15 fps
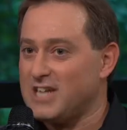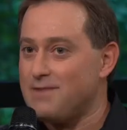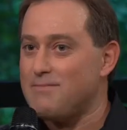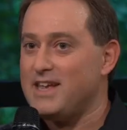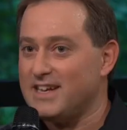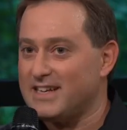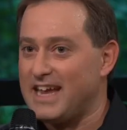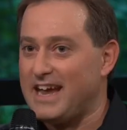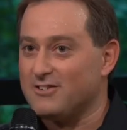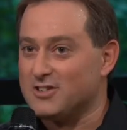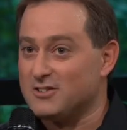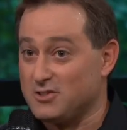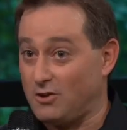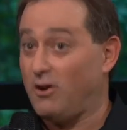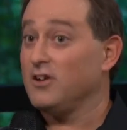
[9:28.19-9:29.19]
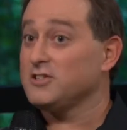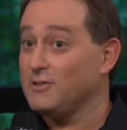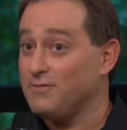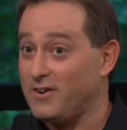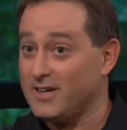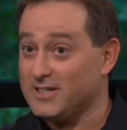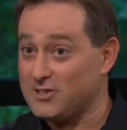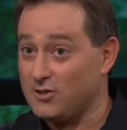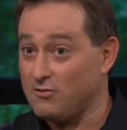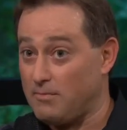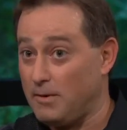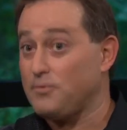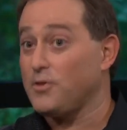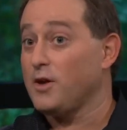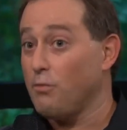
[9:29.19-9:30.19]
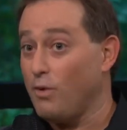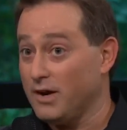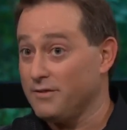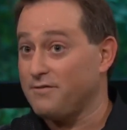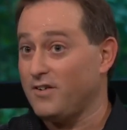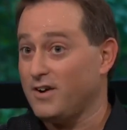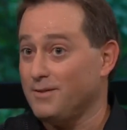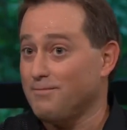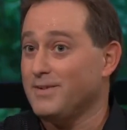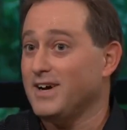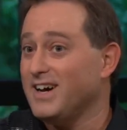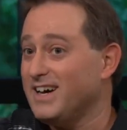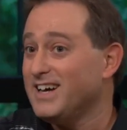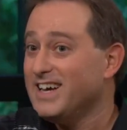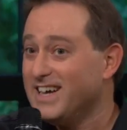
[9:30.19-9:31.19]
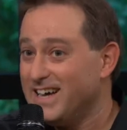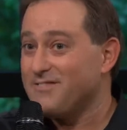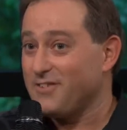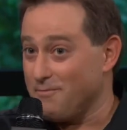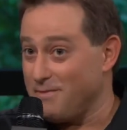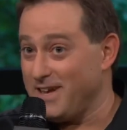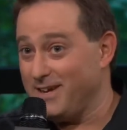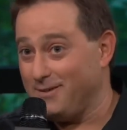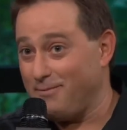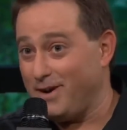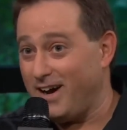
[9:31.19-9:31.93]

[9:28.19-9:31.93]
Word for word: Jamie encounters are also very sort of up they want from uh, from him.